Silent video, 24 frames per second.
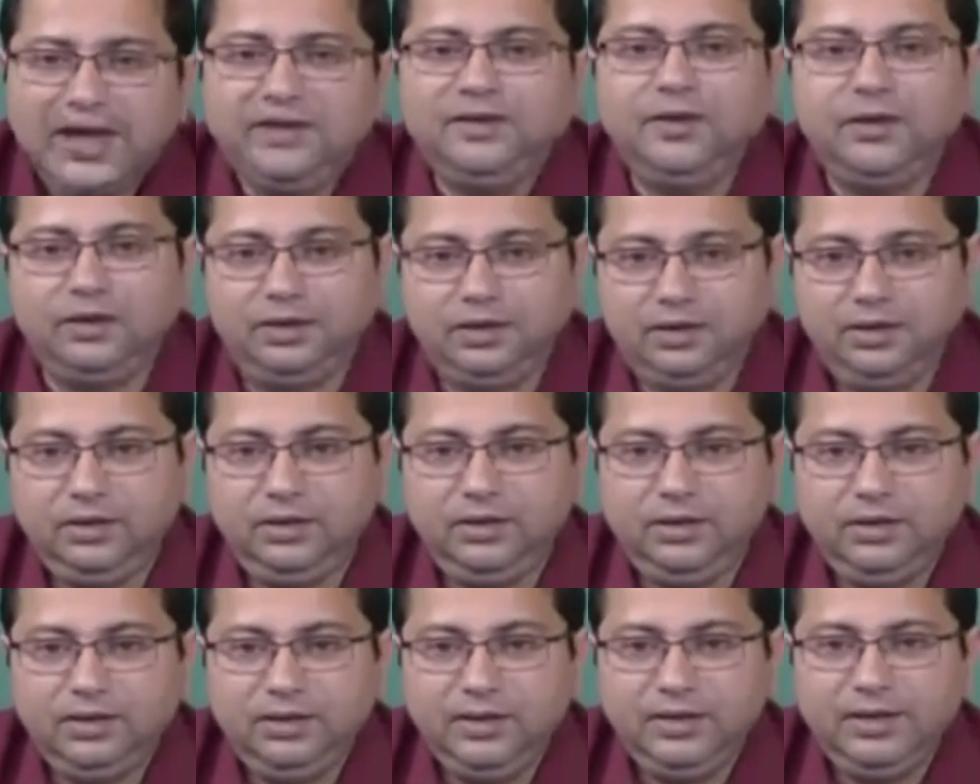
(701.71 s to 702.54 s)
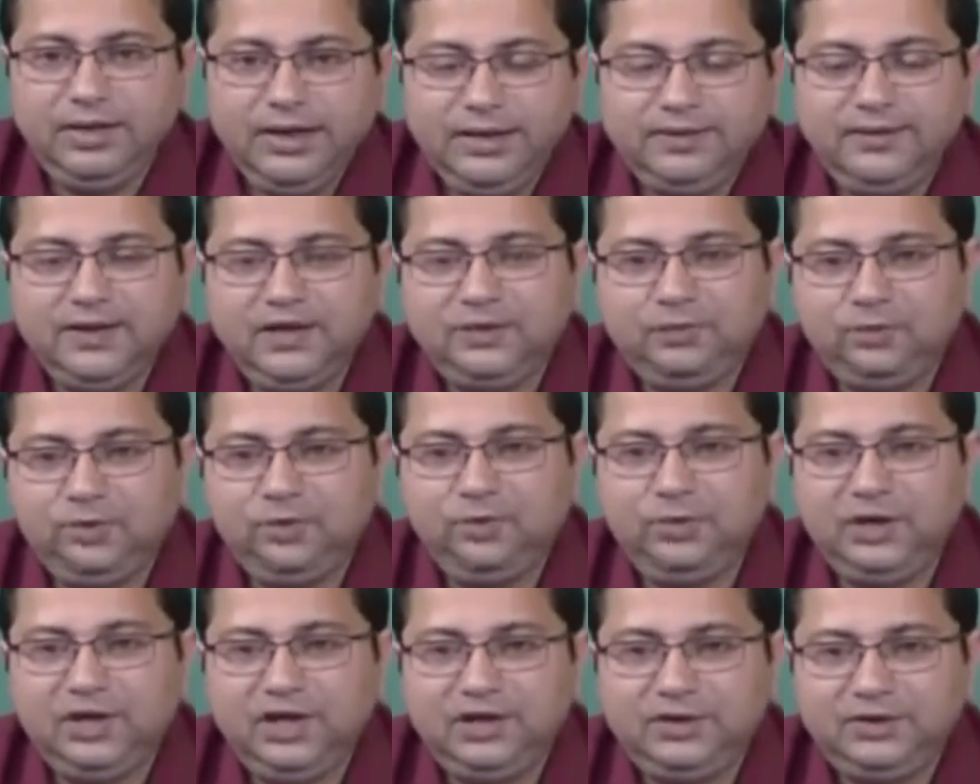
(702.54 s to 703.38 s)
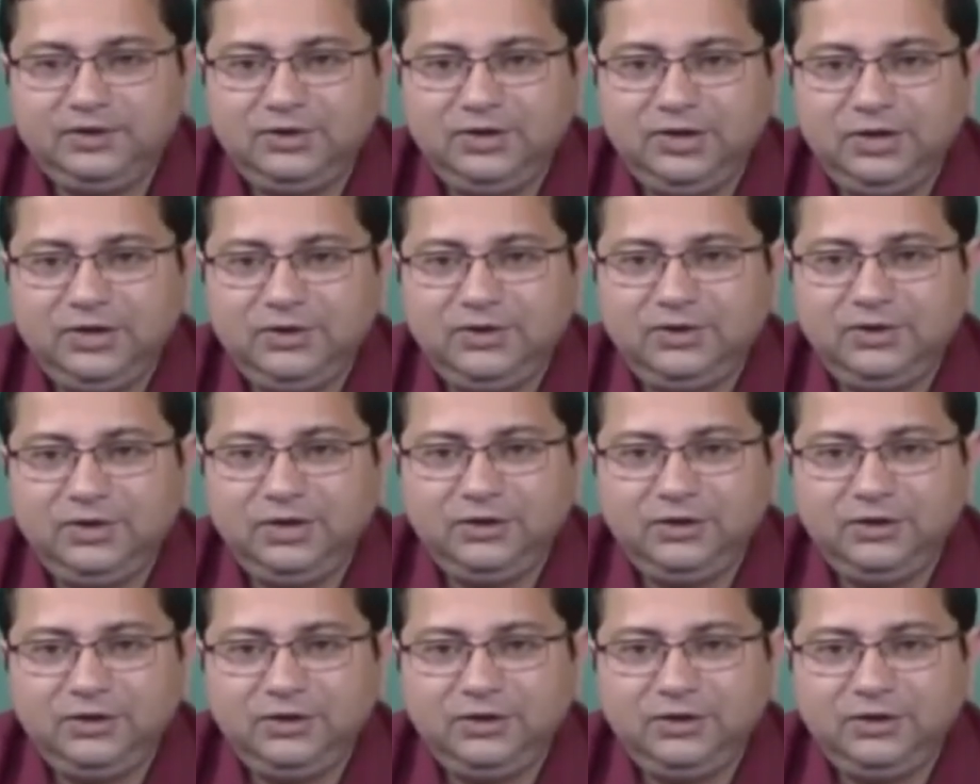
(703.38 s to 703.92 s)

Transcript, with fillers: together in this propellants.